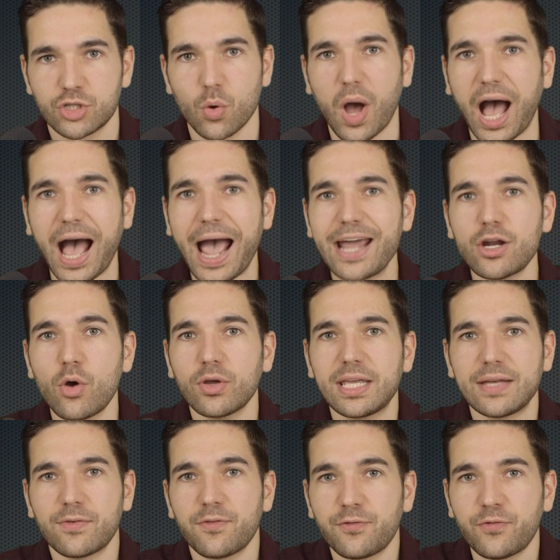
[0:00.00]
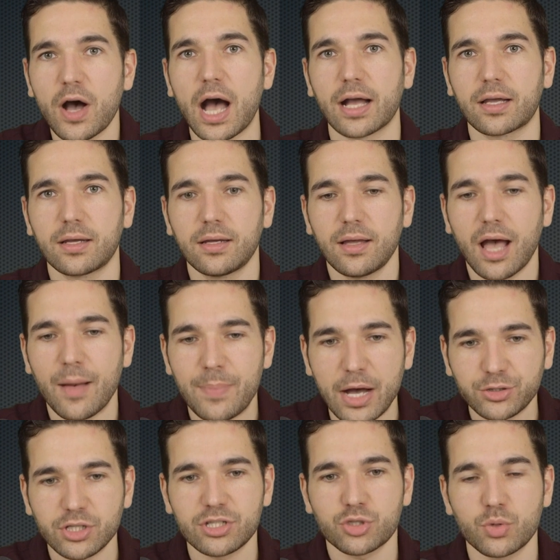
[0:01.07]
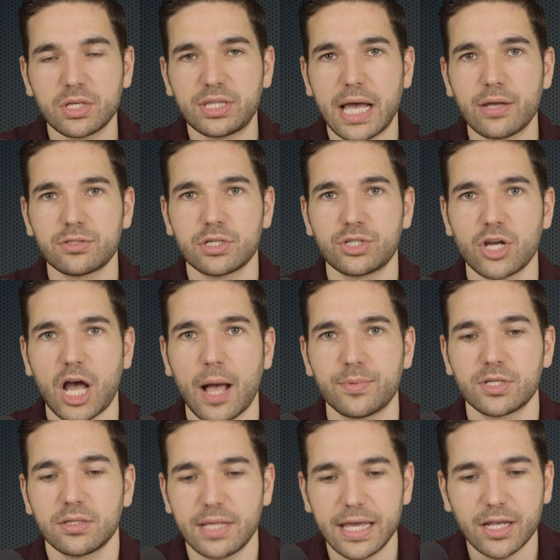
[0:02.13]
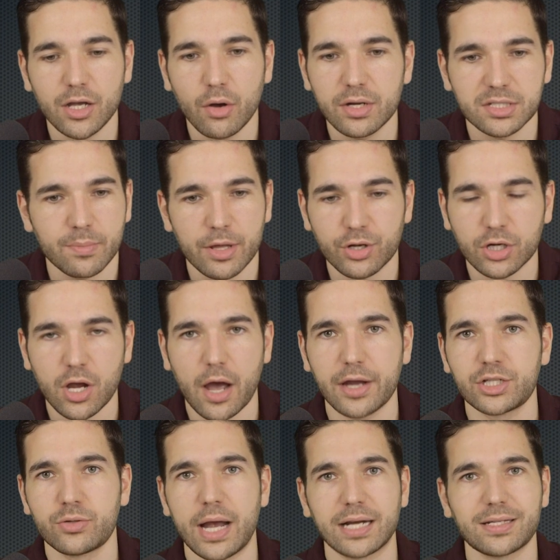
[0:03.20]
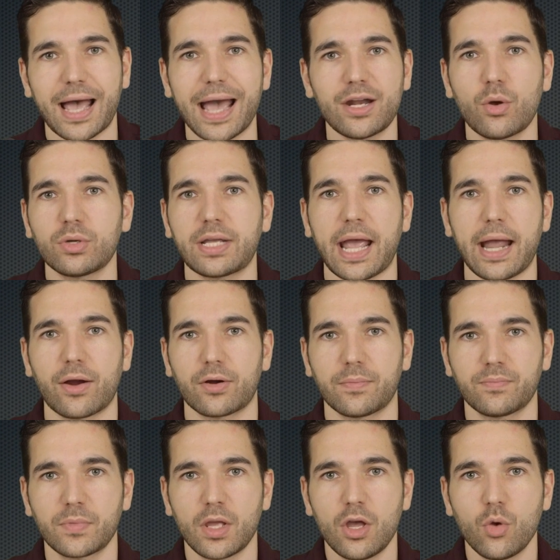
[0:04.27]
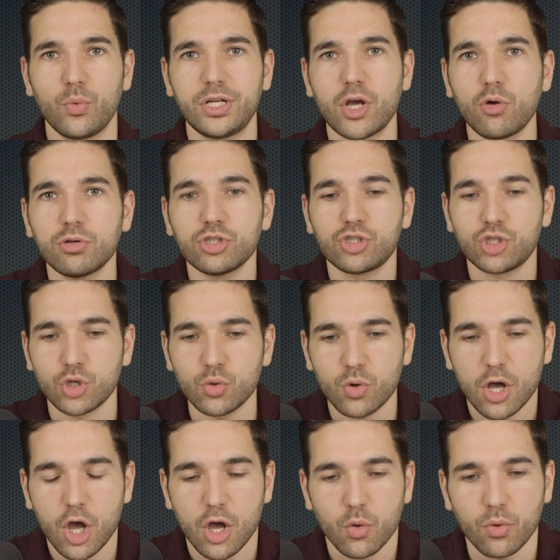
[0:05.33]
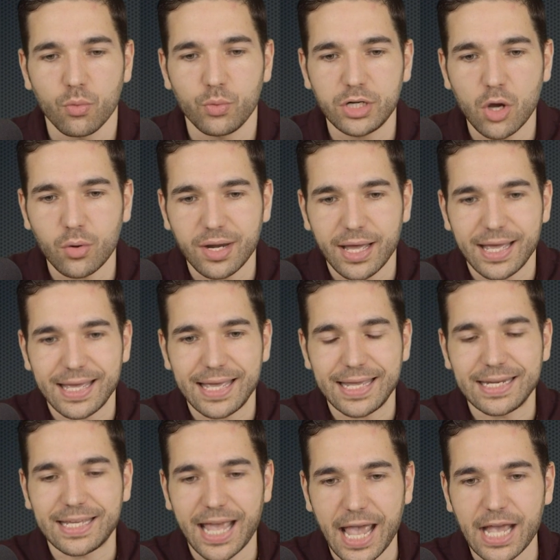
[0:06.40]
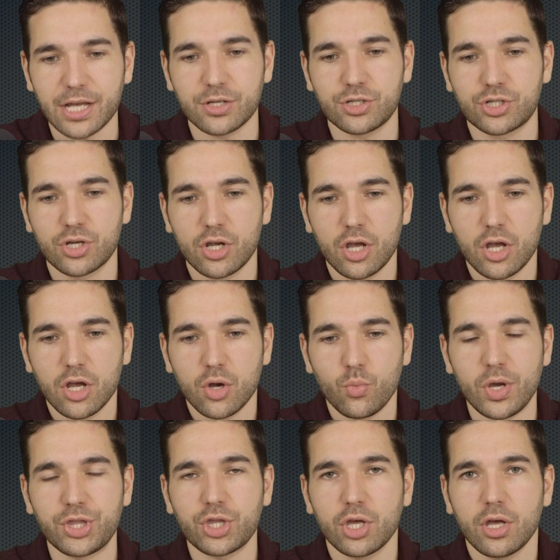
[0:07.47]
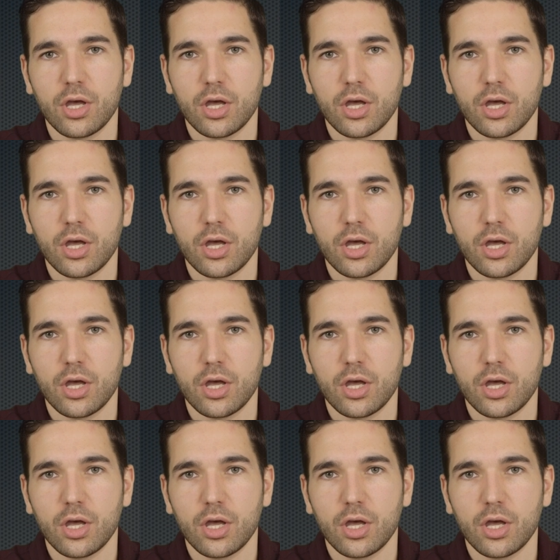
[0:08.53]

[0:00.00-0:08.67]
So I don't give a fuck about these 3,000 jobs. They can go to some other contract. I don't care. We don't engage with